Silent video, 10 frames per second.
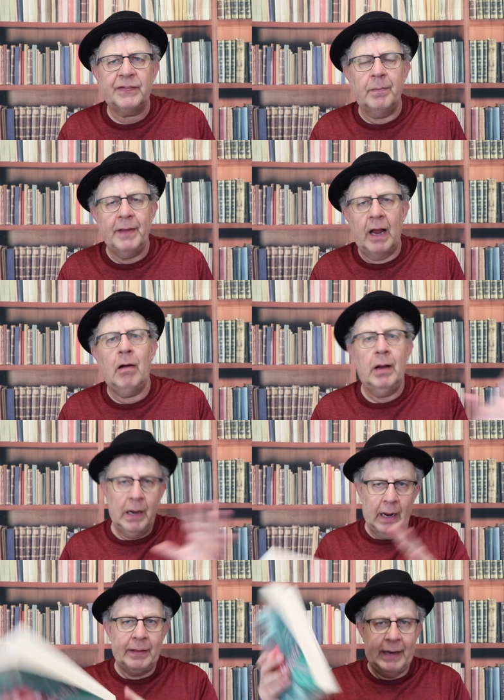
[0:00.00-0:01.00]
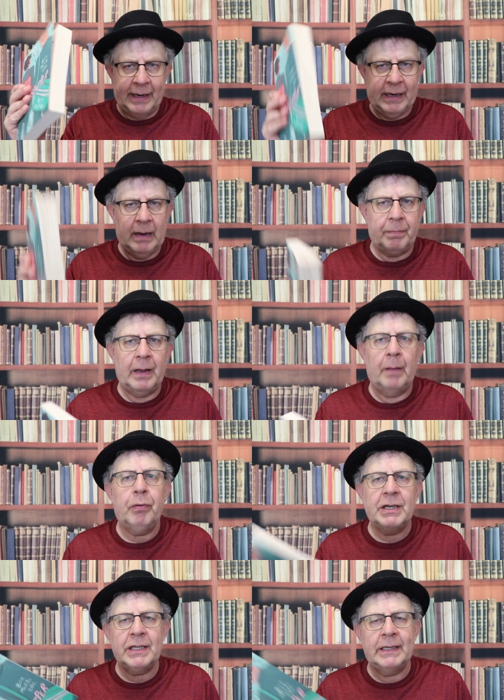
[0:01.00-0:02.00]
from there and then ended up
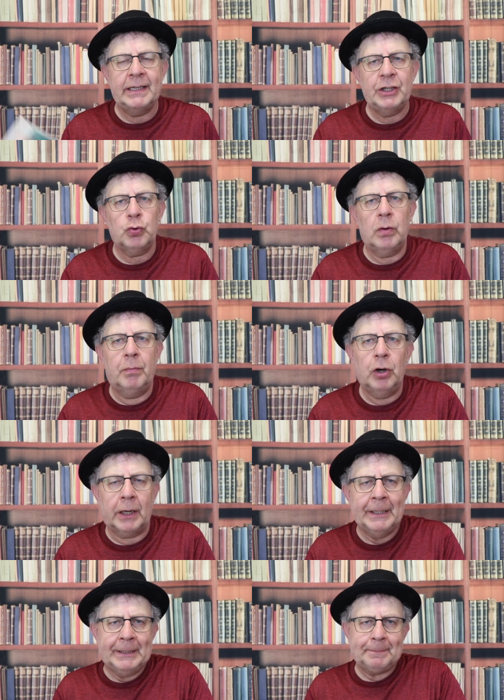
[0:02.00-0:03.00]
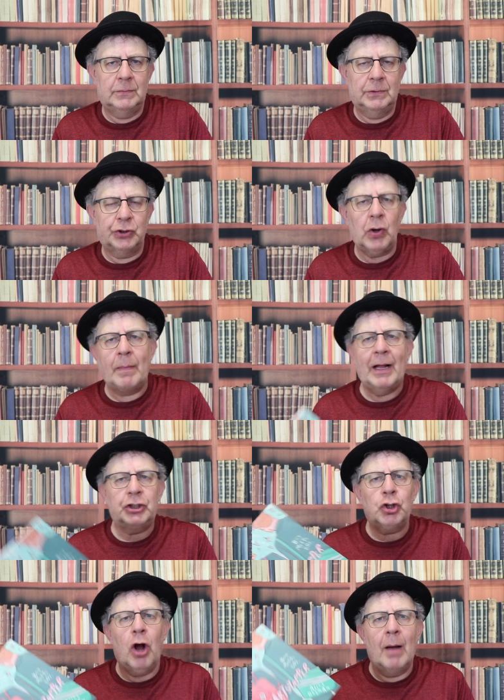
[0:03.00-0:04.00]
printing it into a book. So I'm not
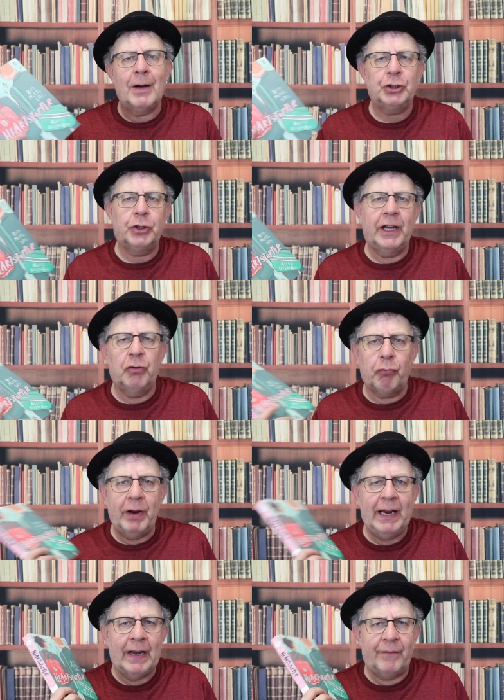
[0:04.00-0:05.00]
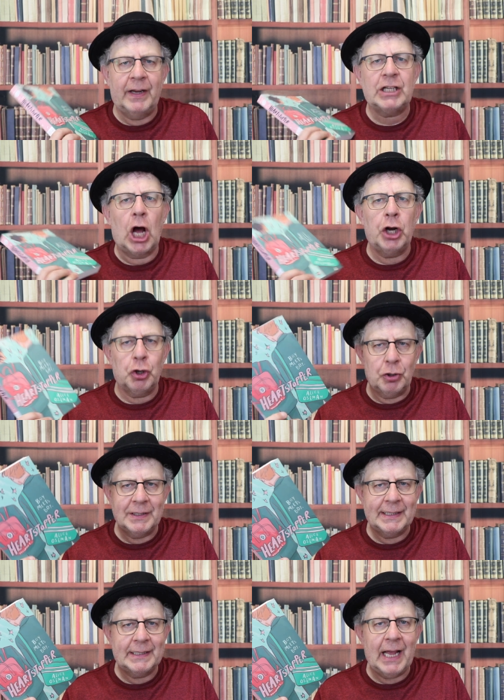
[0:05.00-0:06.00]
sure how much you can read of it on her
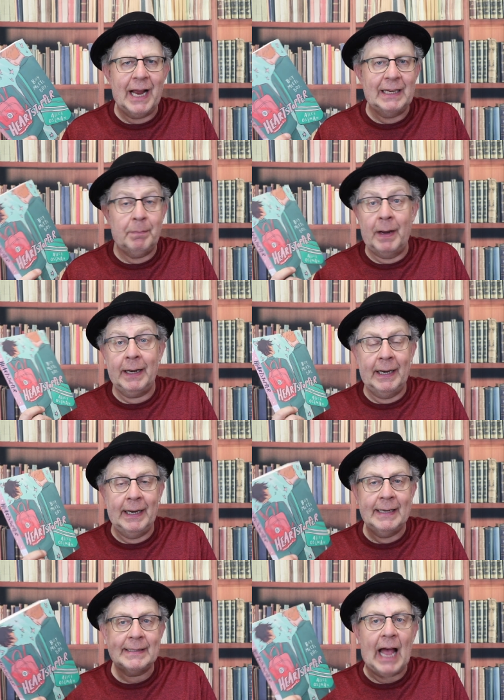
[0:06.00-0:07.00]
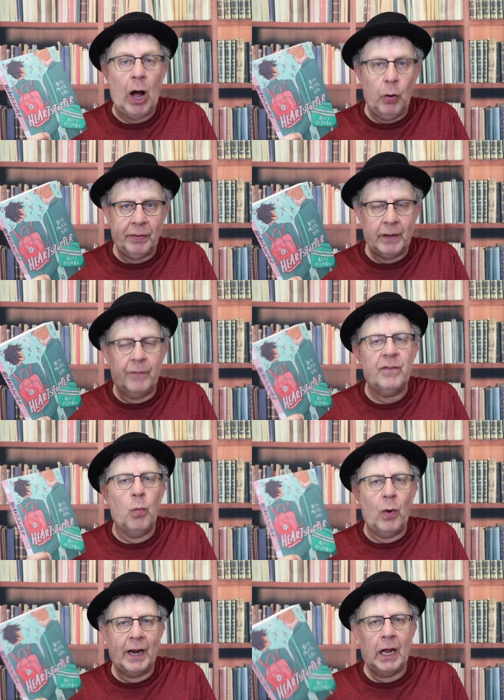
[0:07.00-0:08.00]
site, but it is out there
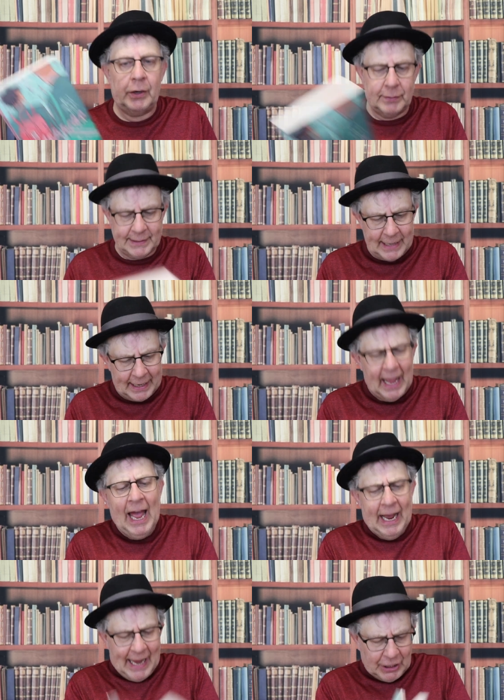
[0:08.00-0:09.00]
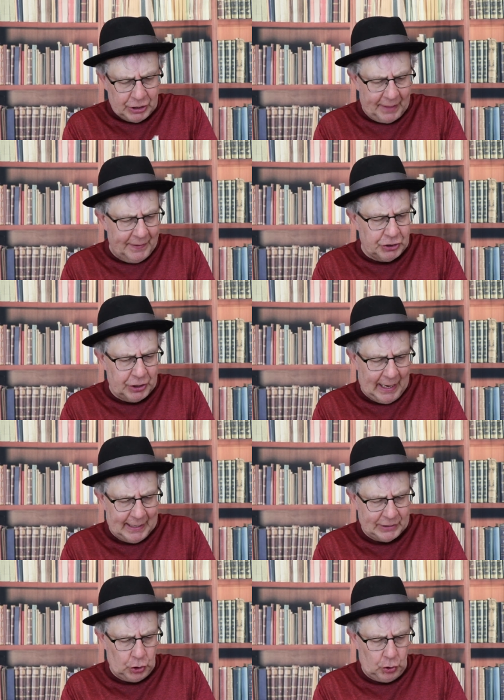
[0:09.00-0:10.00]
from what I understand. And actually, I think she
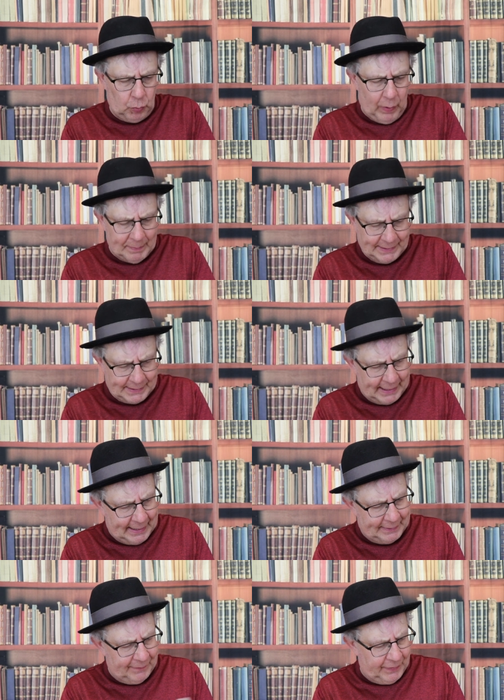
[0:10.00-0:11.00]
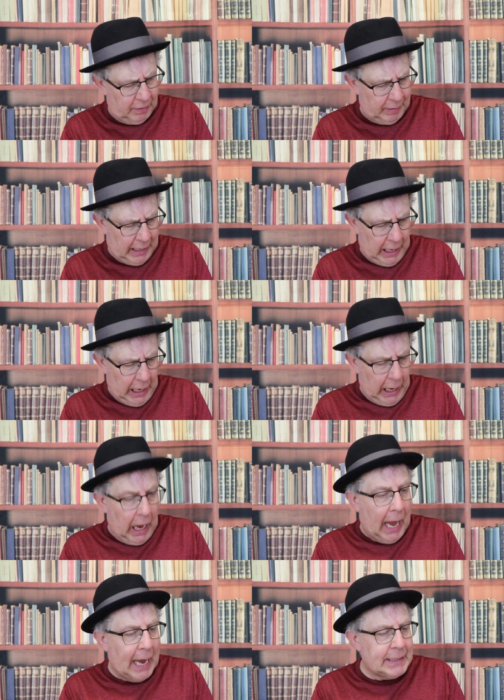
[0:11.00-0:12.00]
has her website at the very
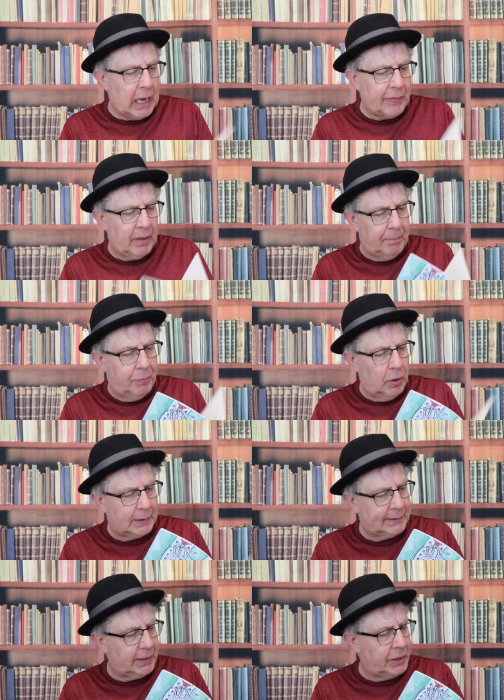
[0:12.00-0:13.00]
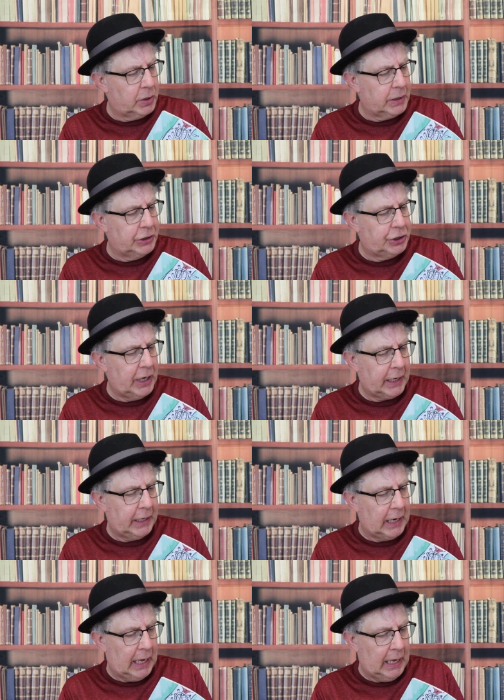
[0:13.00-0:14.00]
end of the book, so you can check
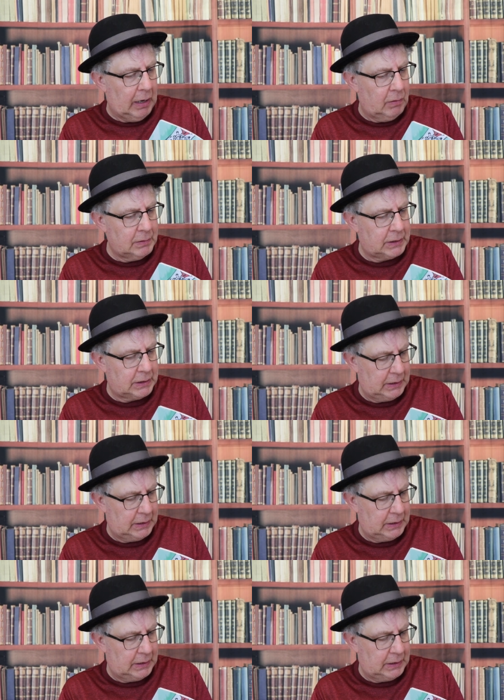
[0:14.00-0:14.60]
it out.